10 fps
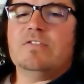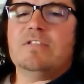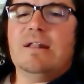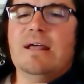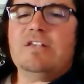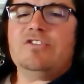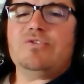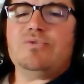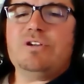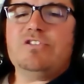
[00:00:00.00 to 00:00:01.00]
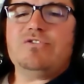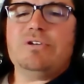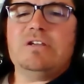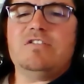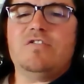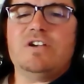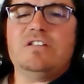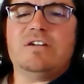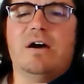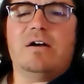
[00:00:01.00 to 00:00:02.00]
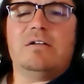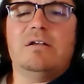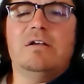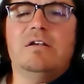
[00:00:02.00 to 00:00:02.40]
The last three strings of the guitar,